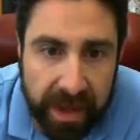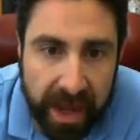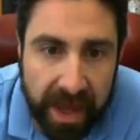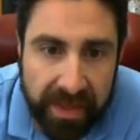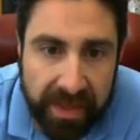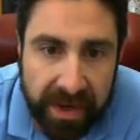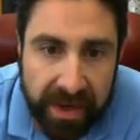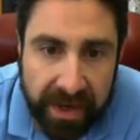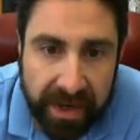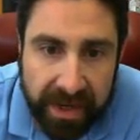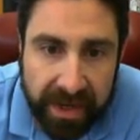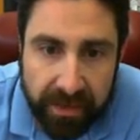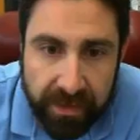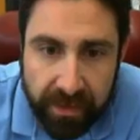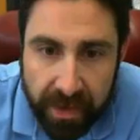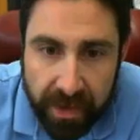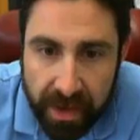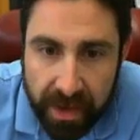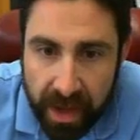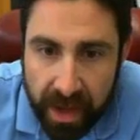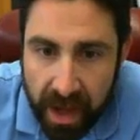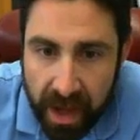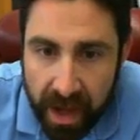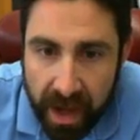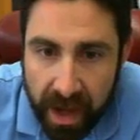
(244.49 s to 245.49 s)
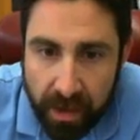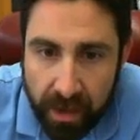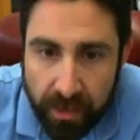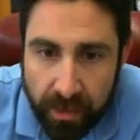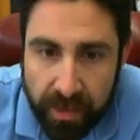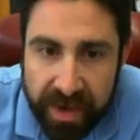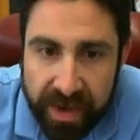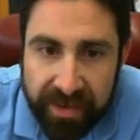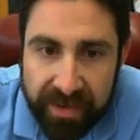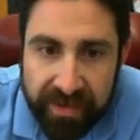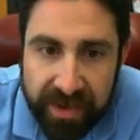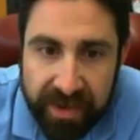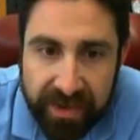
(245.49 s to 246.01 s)
And then it can
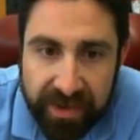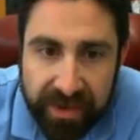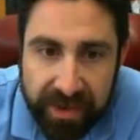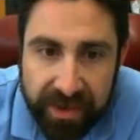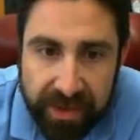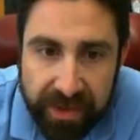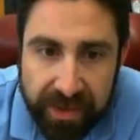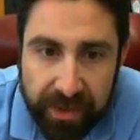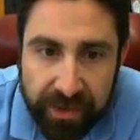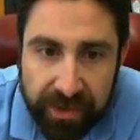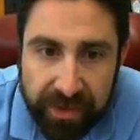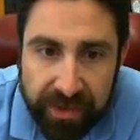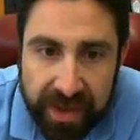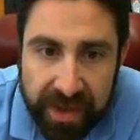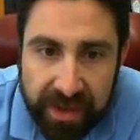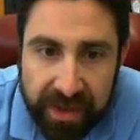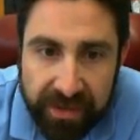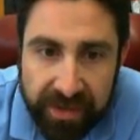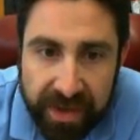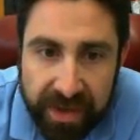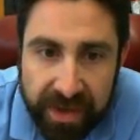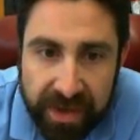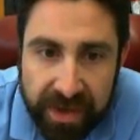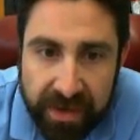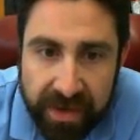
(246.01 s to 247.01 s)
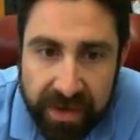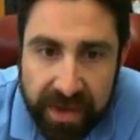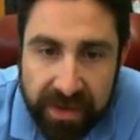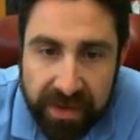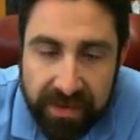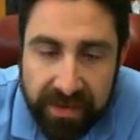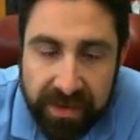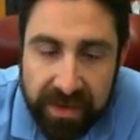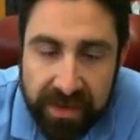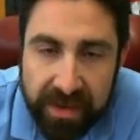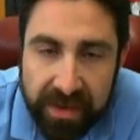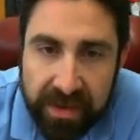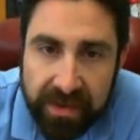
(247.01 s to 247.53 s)
revisit those things that you need
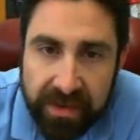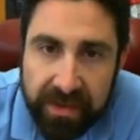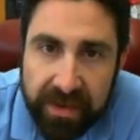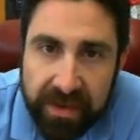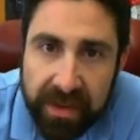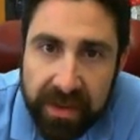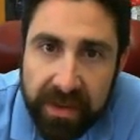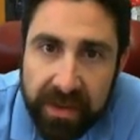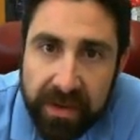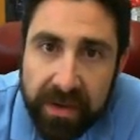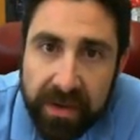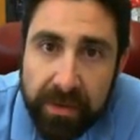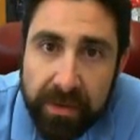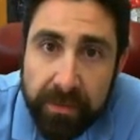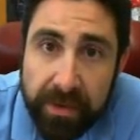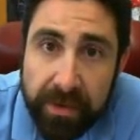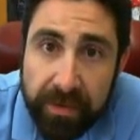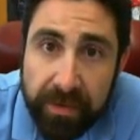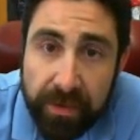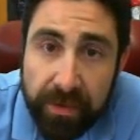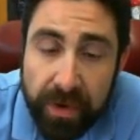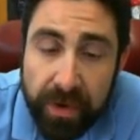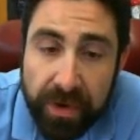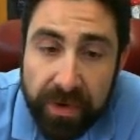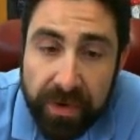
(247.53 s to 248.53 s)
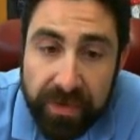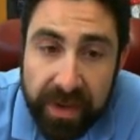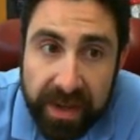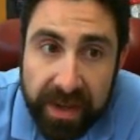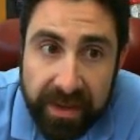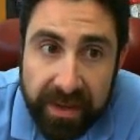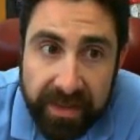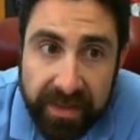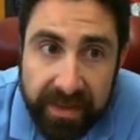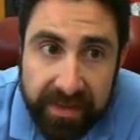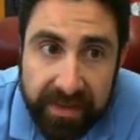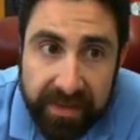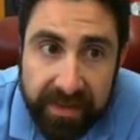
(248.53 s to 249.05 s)
to learn before you take the